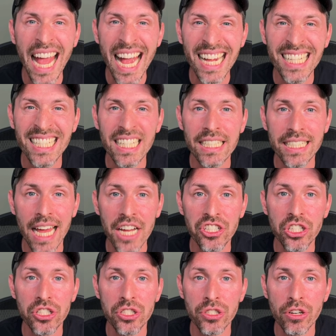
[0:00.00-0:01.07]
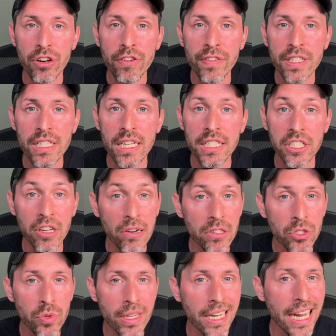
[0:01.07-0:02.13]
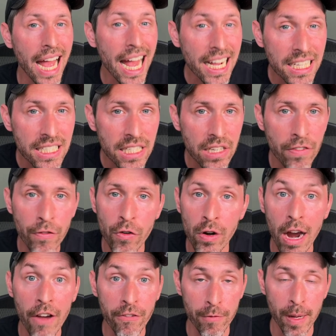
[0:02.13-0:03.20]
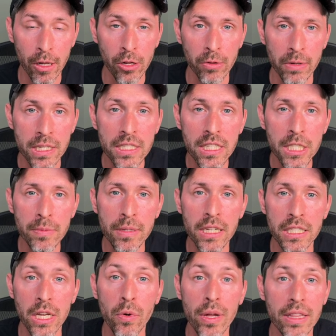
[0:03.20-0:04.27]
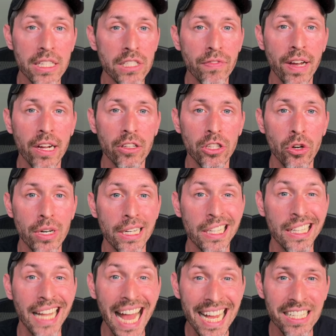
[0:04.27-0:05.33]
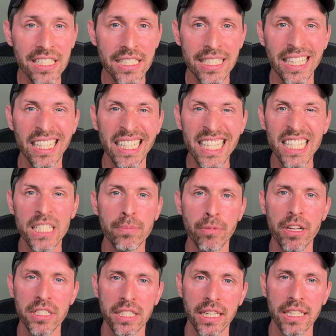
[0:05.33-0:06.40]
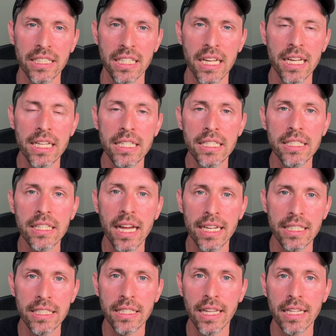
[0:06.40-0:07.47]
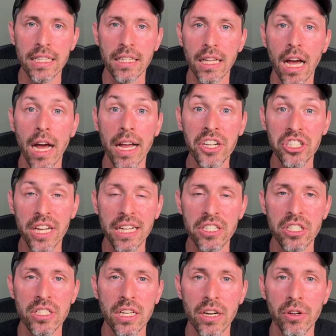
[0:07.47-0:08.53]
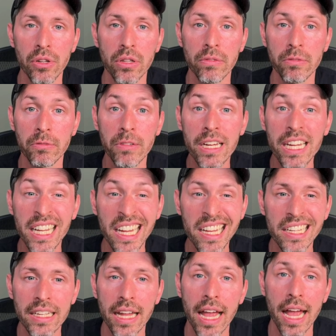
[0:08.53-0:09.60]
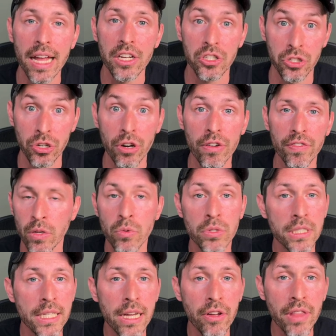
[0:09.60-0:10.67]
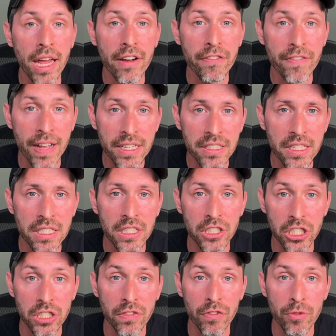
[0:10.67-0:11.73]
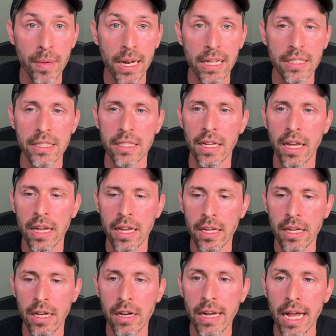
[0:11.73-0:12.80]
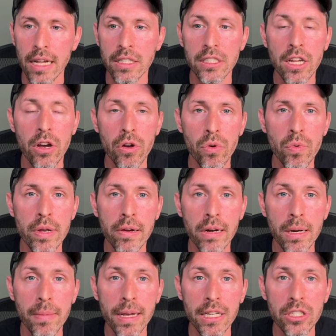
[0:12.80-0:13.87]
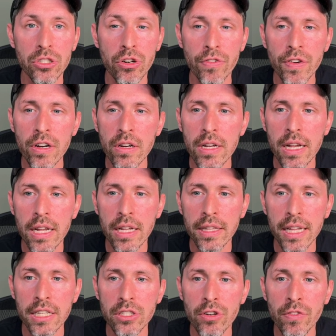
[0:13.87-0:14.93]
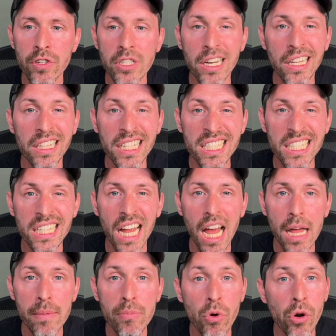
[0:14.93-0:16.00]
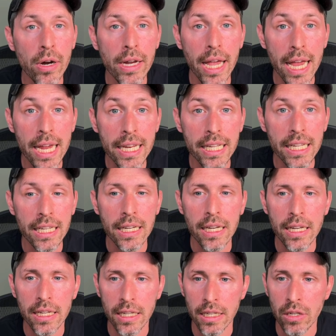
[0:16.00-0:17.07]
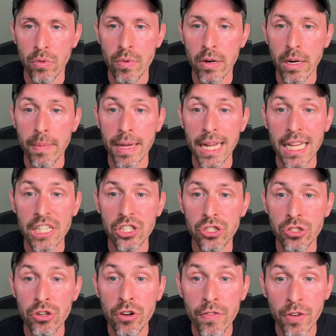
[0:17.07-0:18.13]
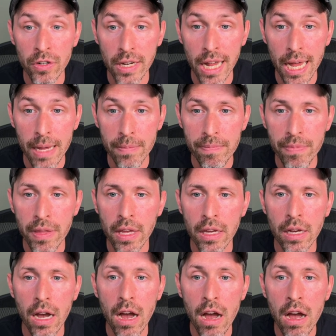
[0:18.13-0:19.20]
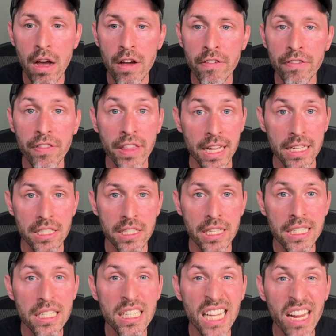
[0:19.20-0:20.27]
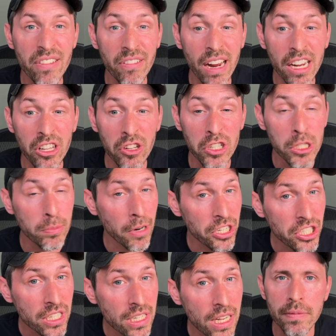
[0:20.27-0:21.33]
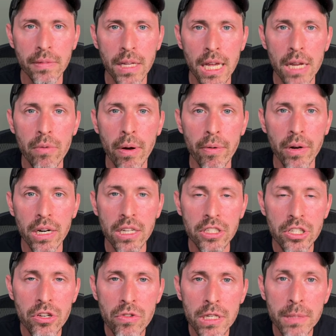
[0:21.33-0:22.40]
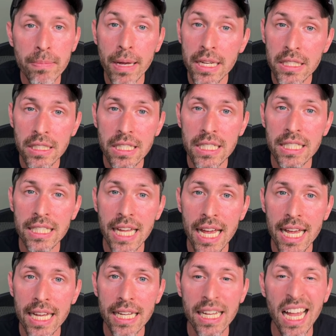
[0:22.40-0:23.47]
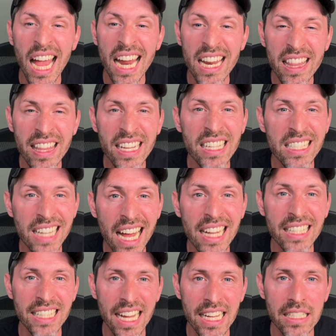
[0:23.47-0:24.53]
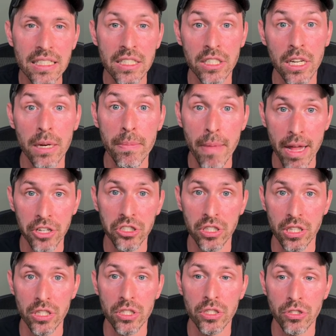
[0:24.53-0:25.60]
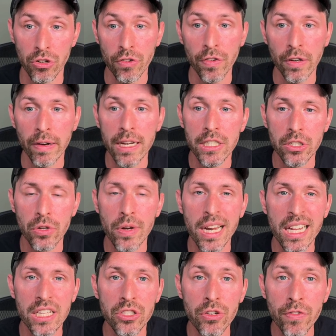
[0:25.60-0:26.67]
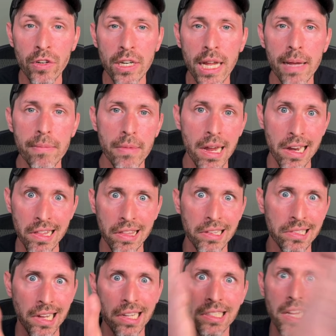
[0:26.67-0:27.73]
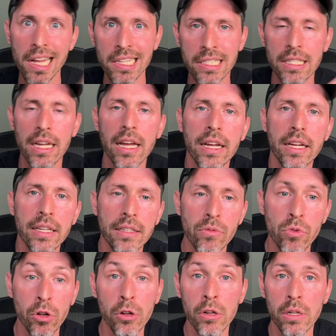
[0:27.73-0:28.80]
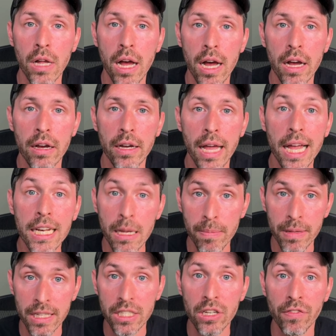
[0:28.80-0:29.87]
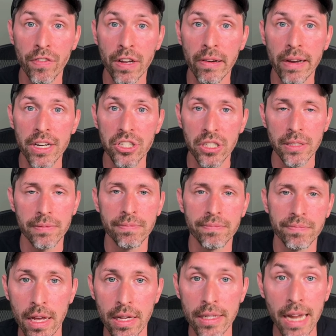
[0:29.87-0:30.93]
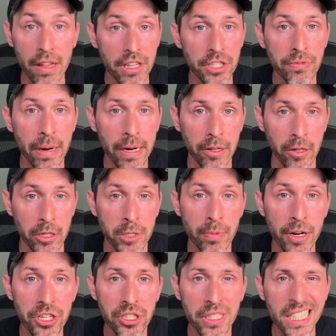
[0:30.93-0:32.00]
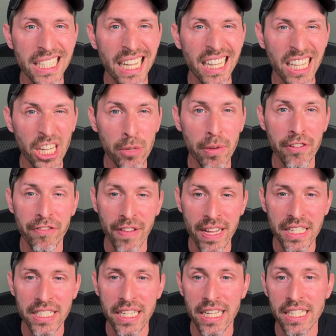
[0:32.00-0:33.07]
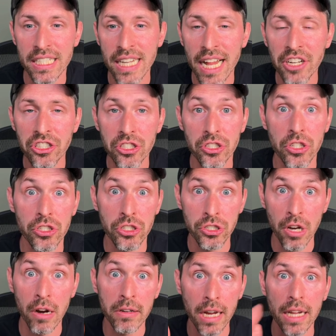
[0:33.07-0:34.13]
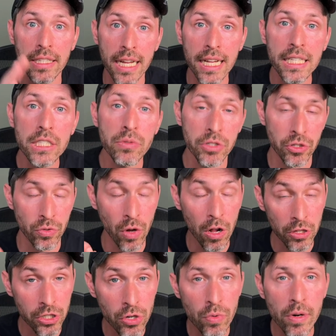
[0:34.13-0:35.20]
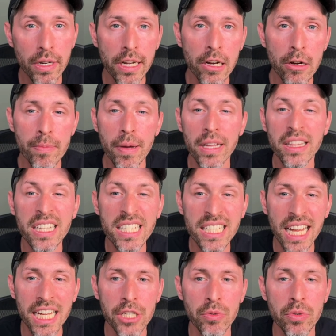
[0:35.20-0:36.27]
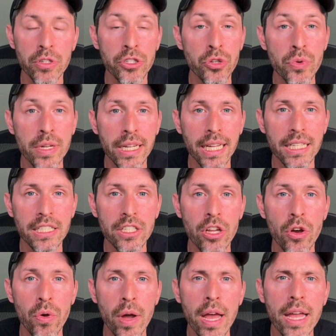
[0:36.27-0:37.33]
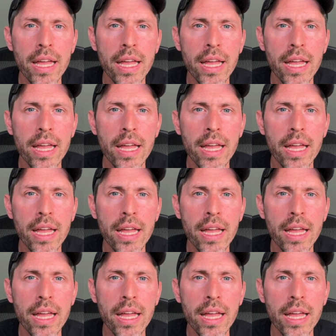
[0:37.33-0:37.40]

x-serve that starts with an x for alphabetical reasons because I want this file loaded last. It's the least precedent site that uh, Nginx is going to read in and serve. We'll see how that affects us in just a few minutes. Okay, so we are going to make a server. That server is going to listen on port 80. We're going to make a server name of this. This is a regular expression. And what we're going to do is basically say anything dot test is going to match this server, right? So any server name, anything dot test will uh, end up in this configuration. Now this regular expression is a little bit fancy. It's not just star dot test, which would also work here, but in this case, we're doing it so